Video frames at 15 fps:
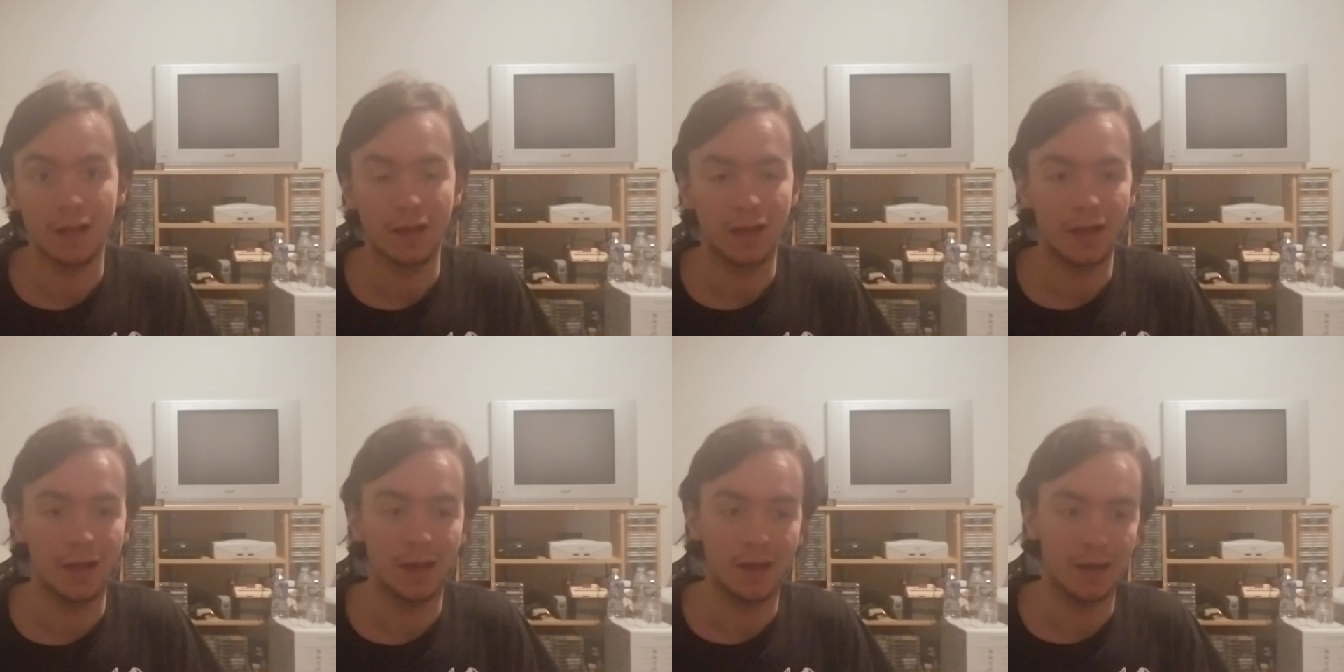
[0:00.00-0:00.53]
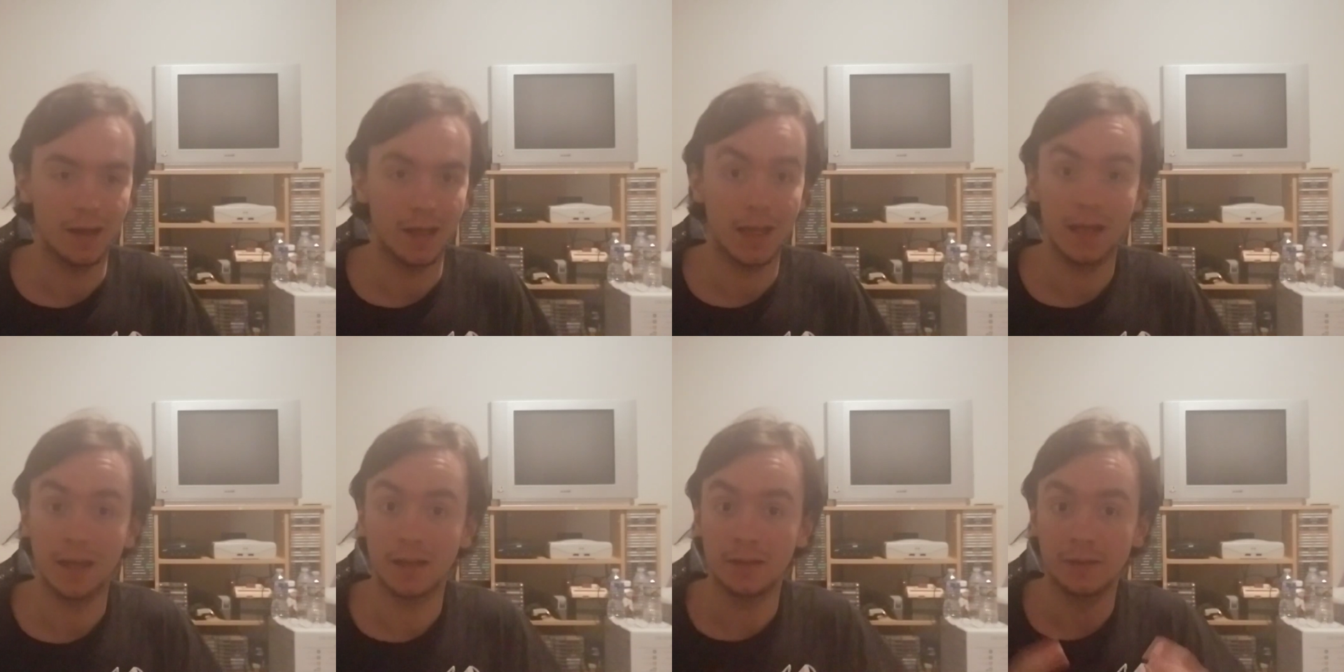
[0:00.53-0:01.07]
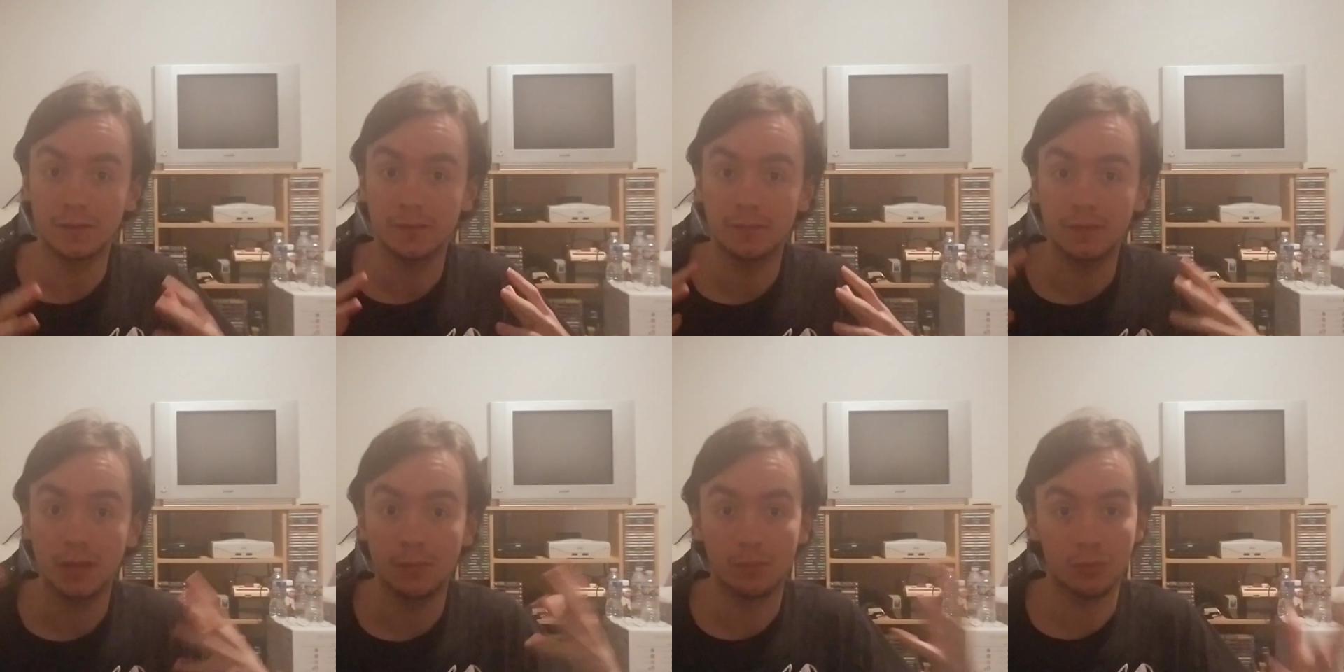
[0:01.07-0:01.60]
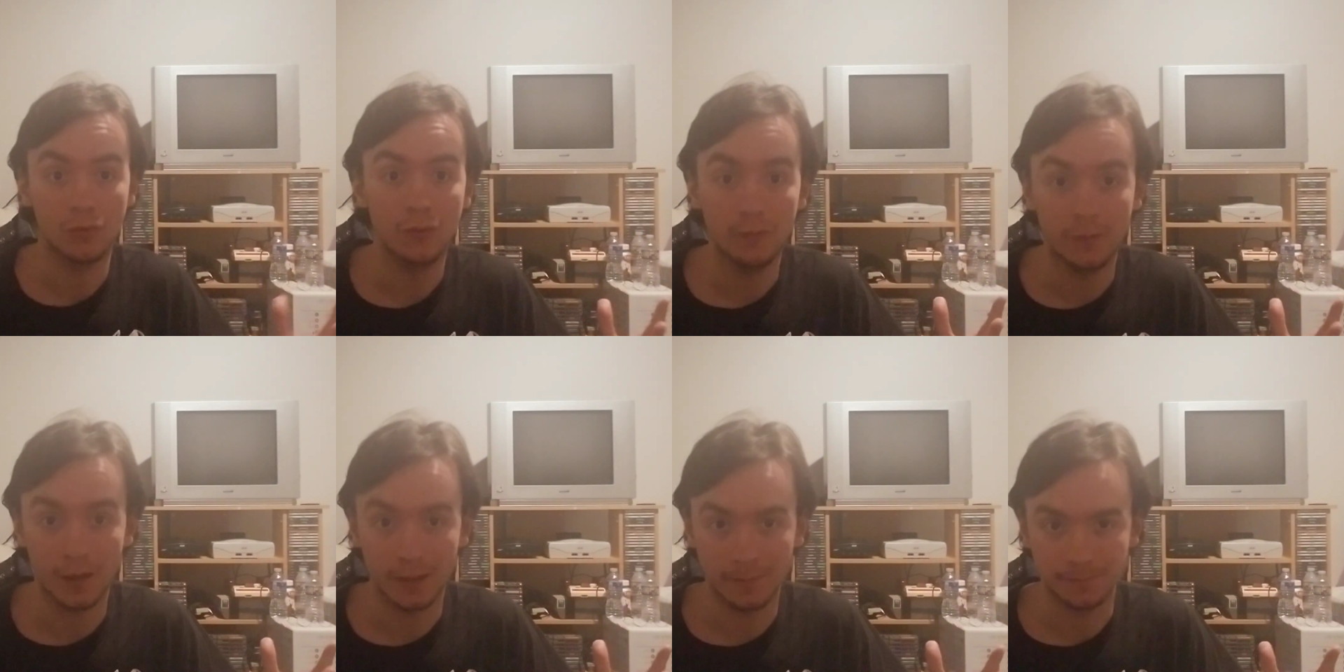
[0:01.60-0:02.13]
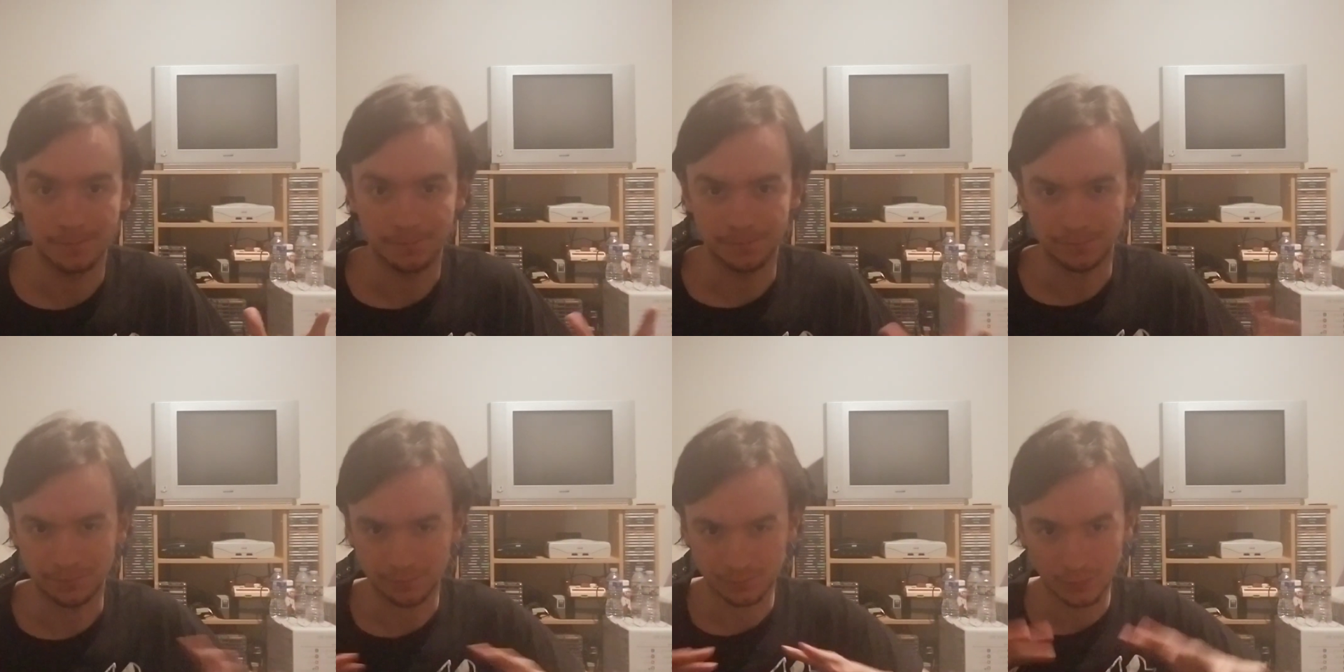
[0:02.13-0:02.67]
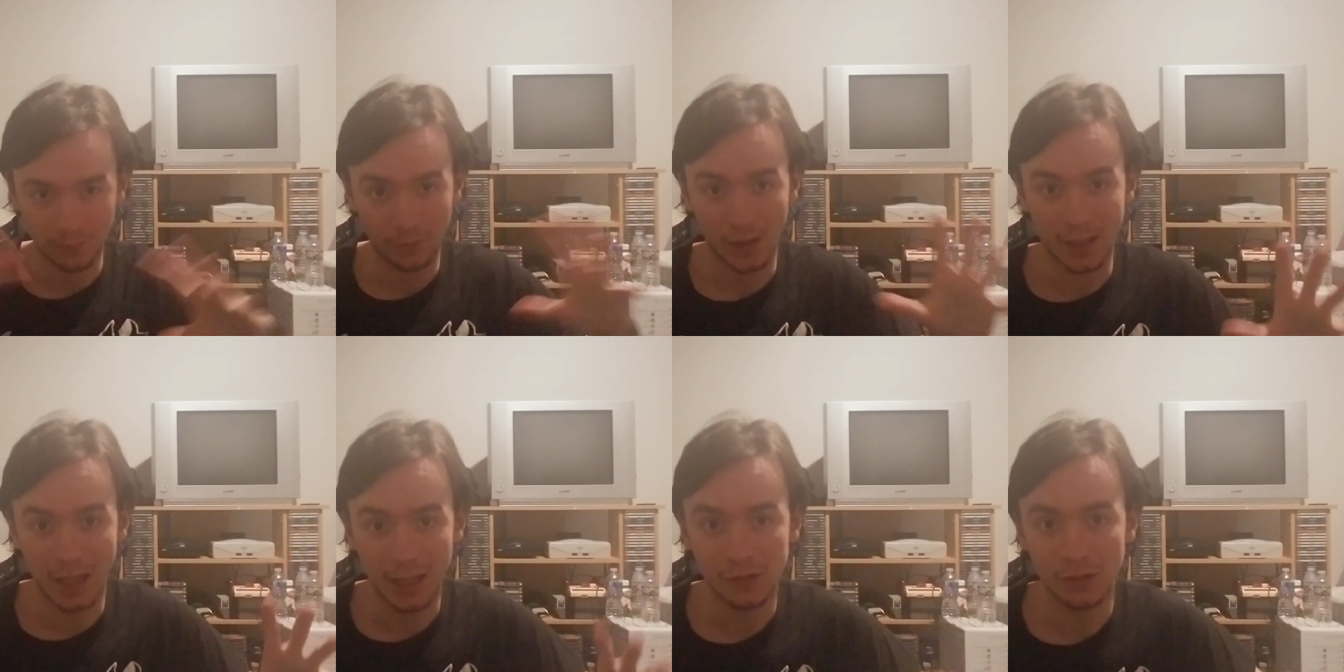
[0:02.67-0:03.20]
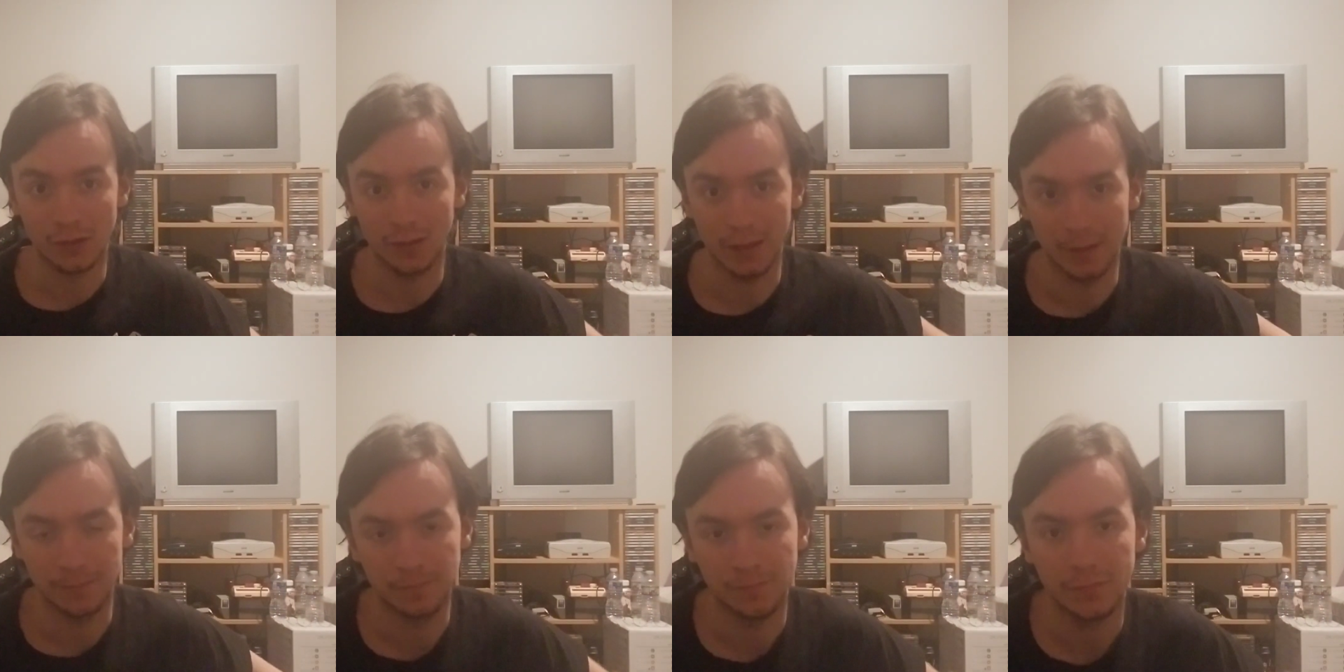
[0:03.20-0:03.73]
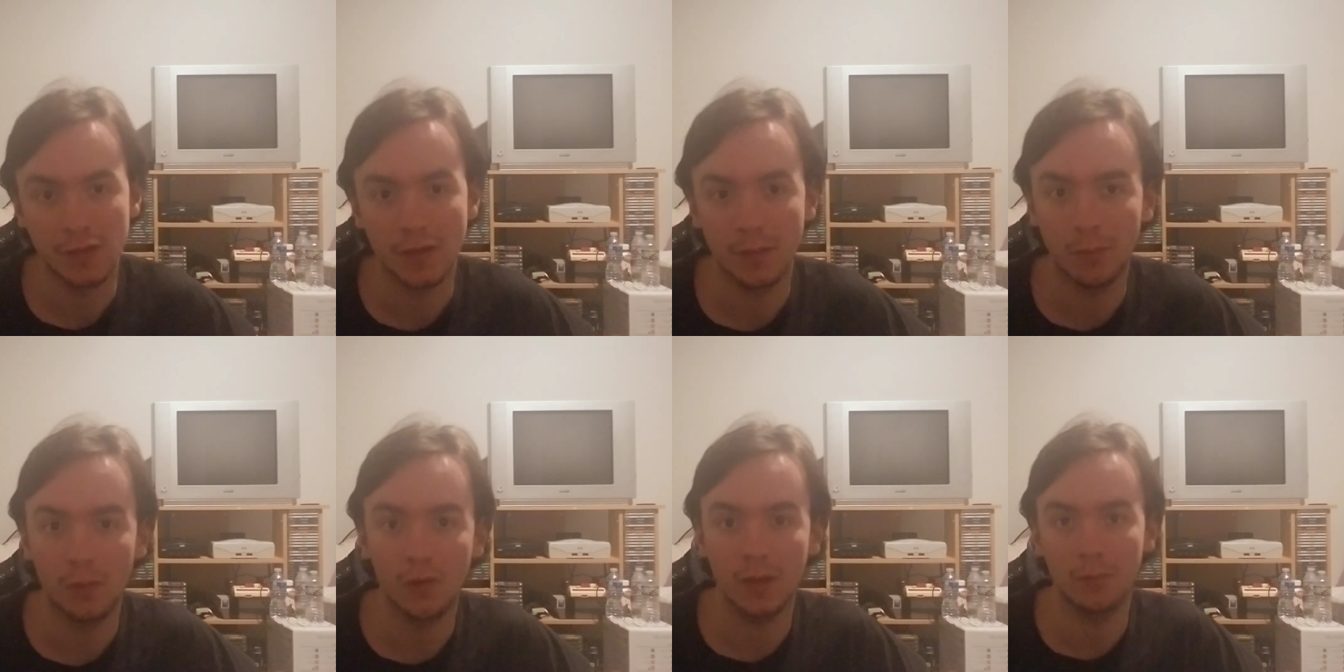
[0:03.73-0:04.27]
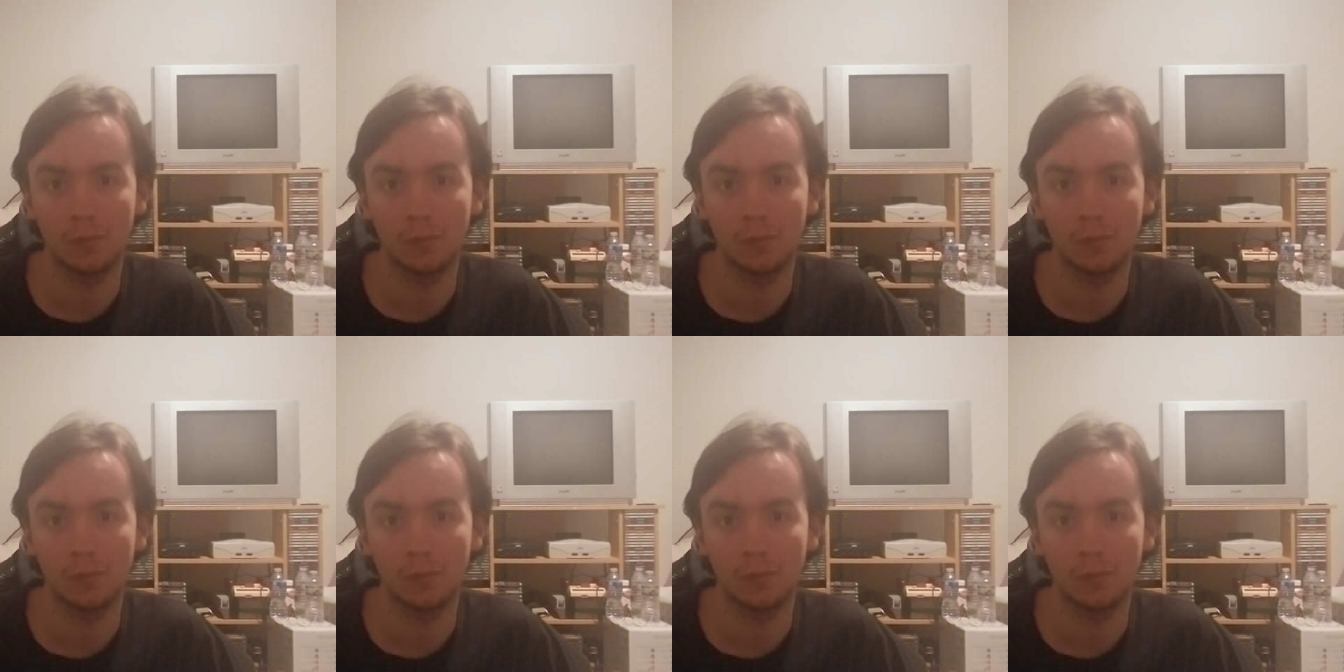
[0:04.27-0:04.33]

and improving financially to the point